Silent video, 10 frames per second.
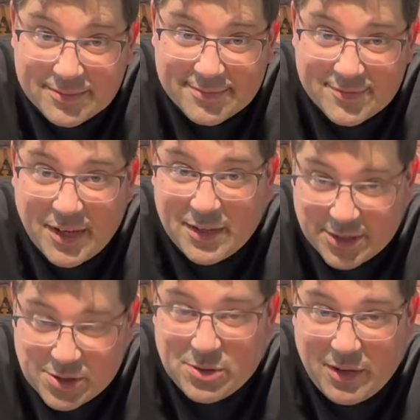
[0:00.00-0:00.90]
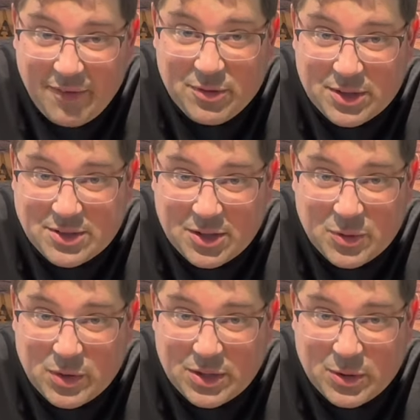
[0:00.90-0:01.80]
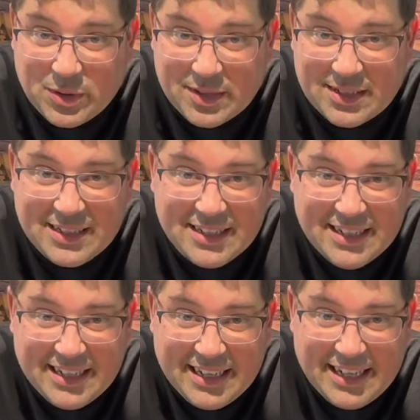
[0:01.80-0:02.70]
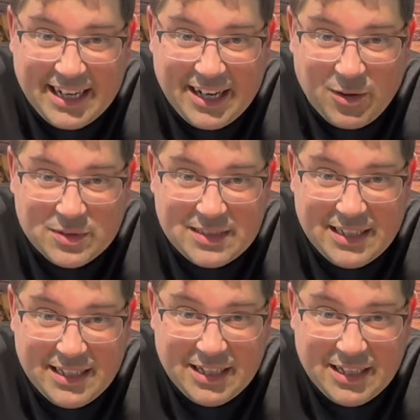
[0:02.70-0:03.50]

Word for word: very true I've looked on the work order and I don't see any